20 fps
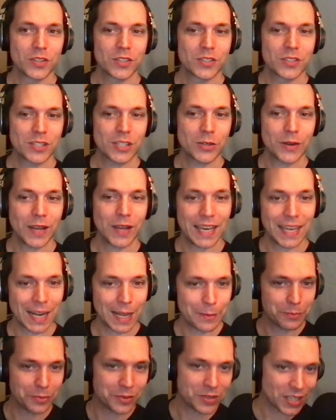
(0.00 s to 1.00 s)
So had
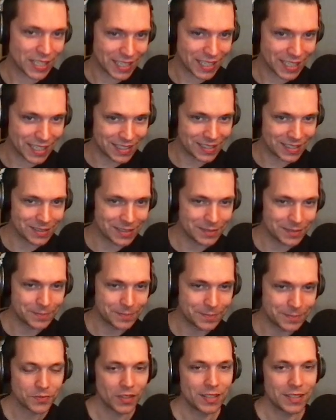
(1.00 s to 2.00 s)
I played
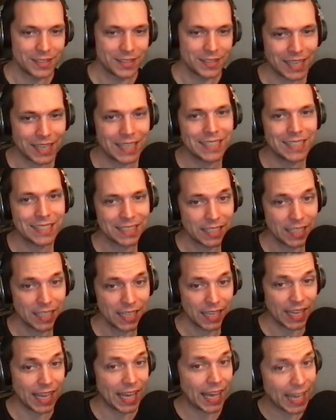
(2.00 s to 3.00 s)
knight
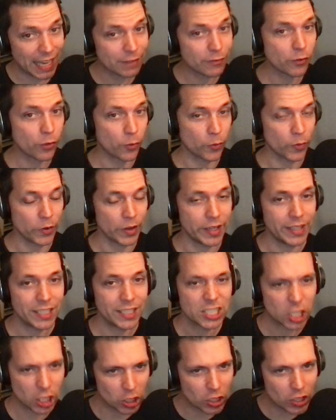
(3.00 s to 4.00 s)
f3,
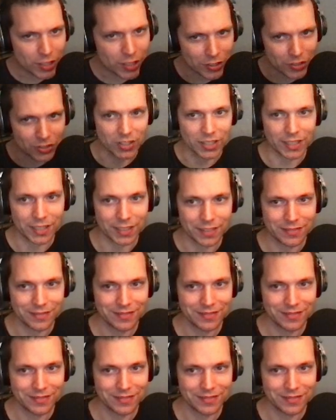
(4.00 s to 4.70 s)
clearly